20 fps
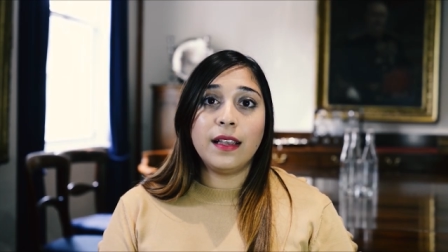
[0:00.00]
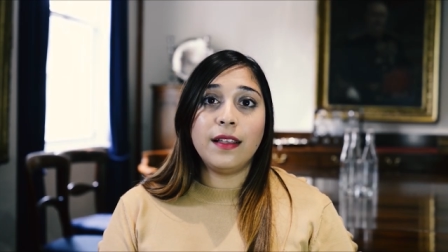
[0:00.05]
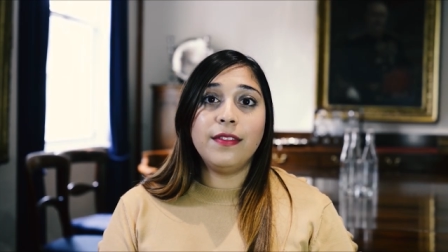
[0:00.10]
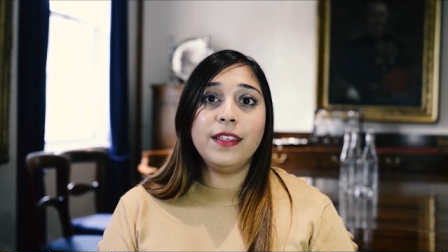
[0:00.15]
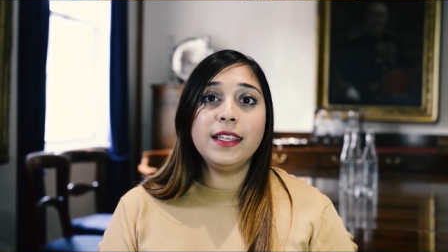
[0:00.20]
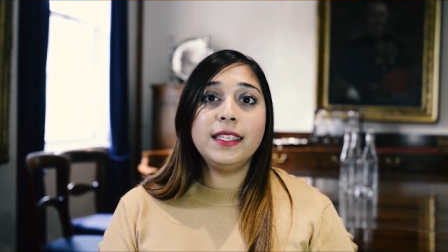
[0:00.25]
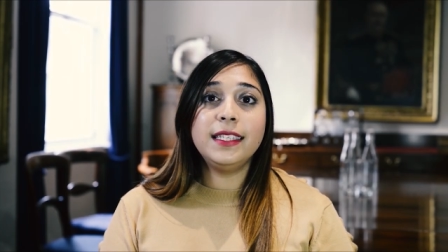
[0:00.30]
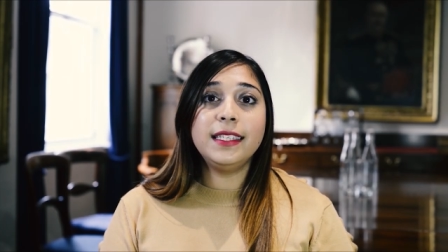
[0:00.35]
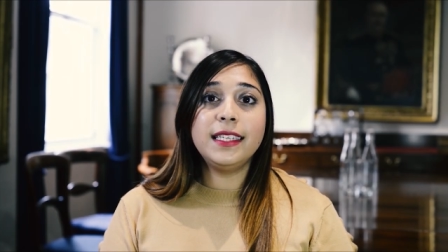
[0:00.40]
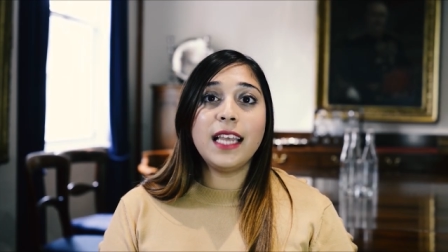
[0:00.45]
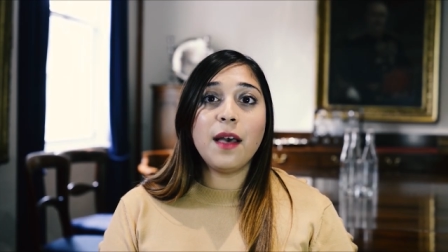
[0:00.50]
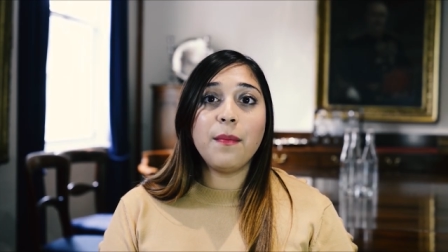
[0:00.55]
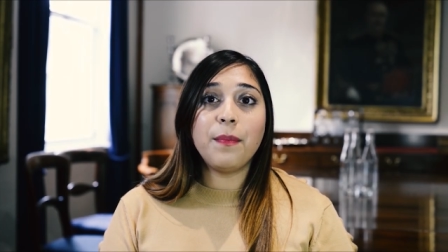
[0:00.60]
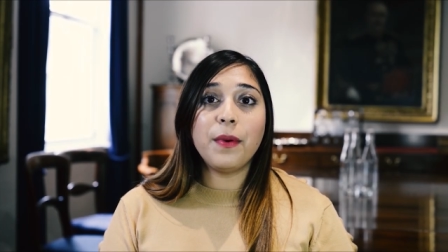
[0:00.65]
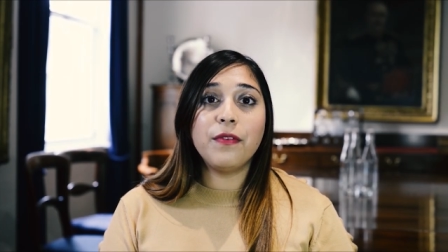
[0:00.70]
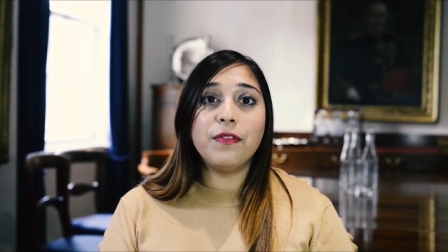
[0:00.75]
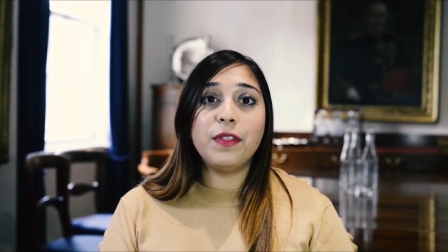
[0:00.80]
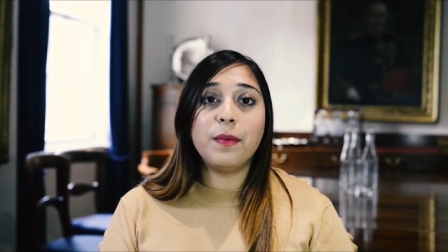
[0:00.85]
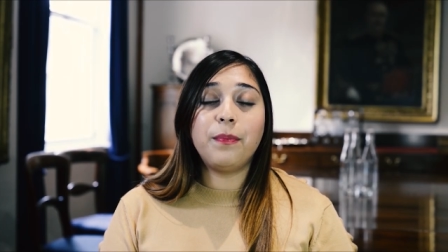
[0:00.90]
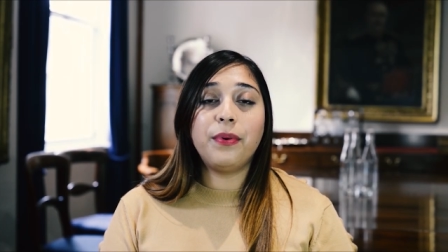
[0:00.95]
This step
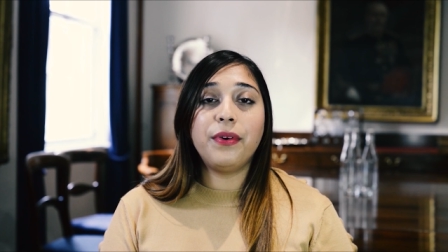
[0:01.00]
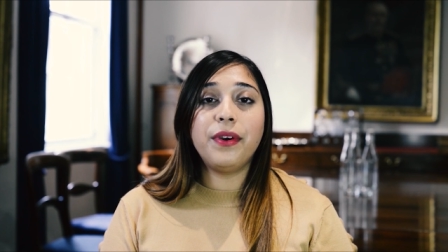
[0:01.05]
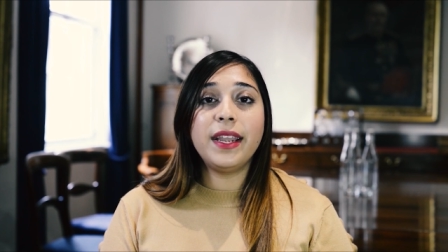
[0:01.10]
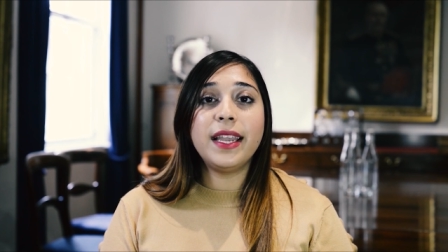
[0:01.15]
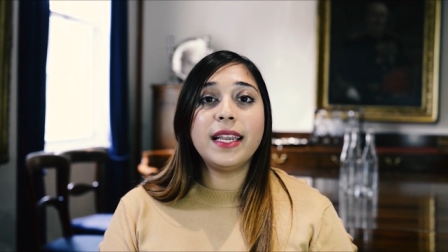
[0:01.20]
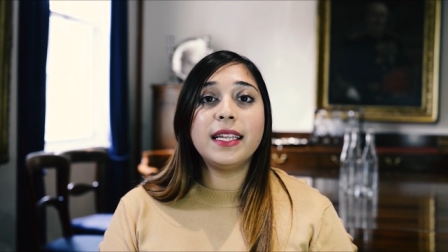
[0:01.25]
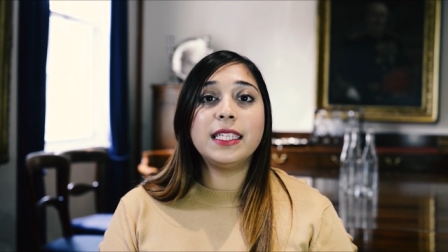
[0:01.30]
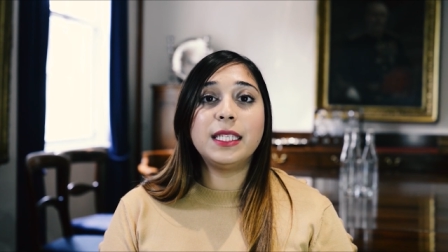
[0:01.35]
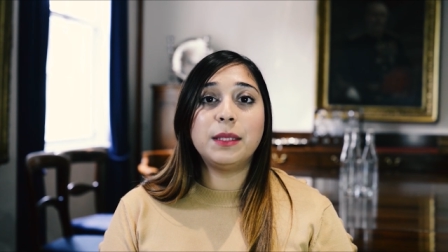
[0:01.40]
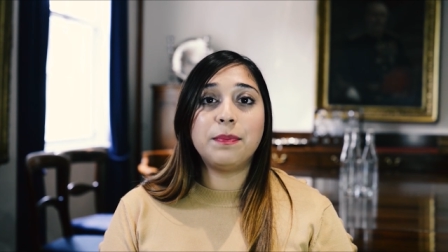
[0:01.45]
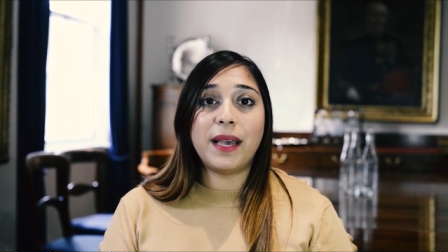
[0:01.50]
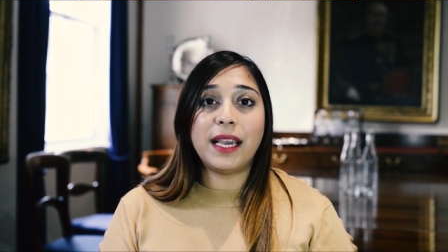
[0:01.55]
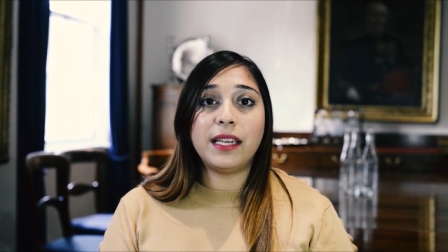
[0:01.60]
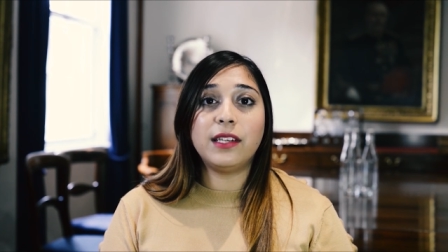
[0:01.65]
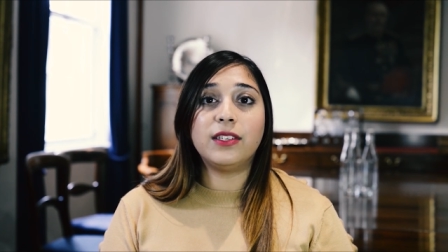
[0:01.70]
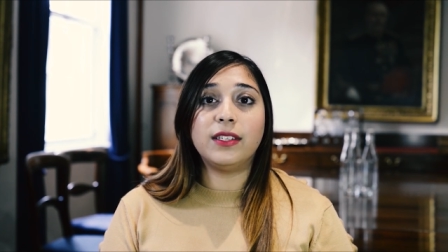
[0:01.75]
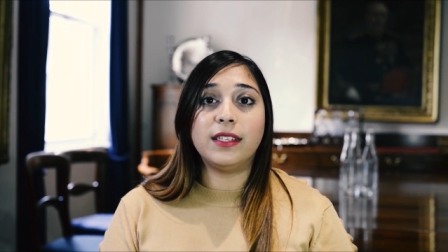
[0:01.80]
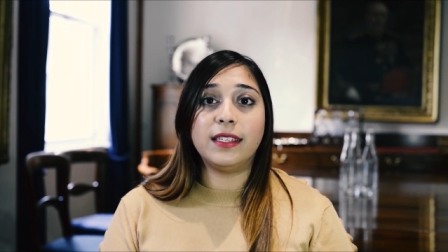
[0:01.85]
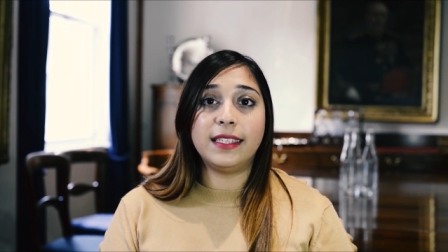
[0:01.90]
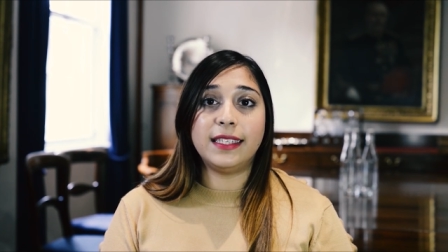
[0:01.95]
of the
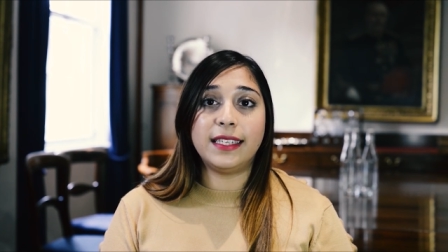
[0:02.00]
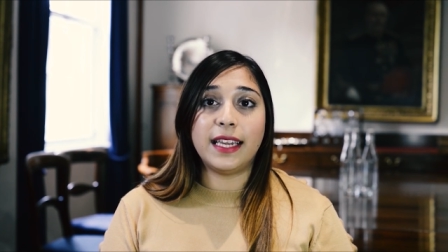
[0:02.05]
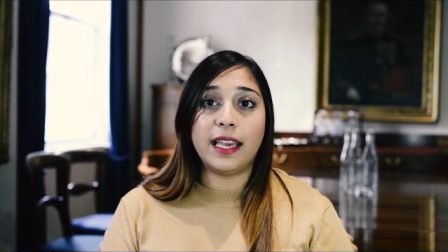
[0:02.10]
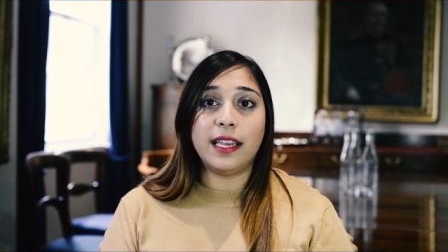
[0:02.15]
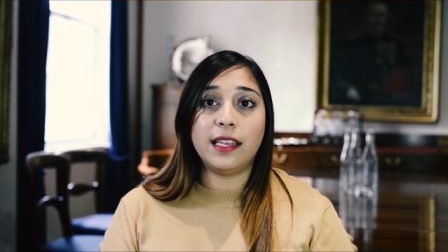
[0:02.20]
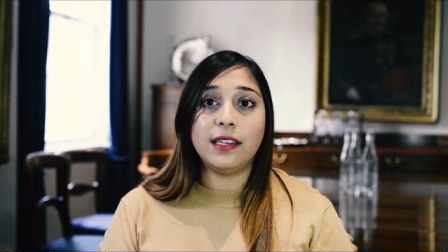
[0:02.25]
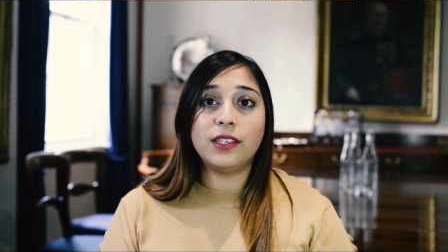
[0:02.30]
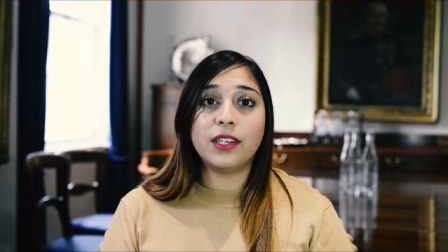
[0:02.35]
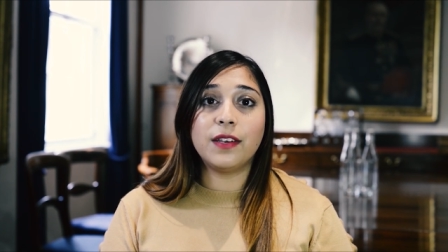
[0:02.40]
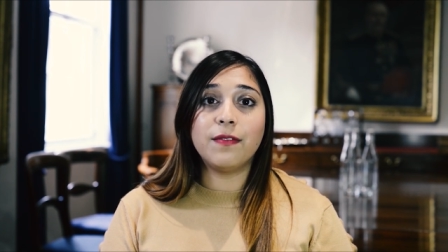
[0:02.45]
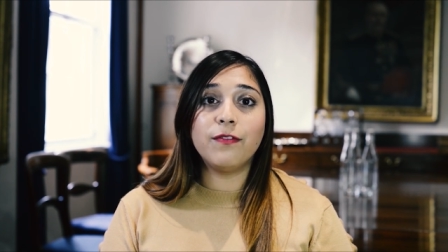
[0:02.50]
pre-inspection stage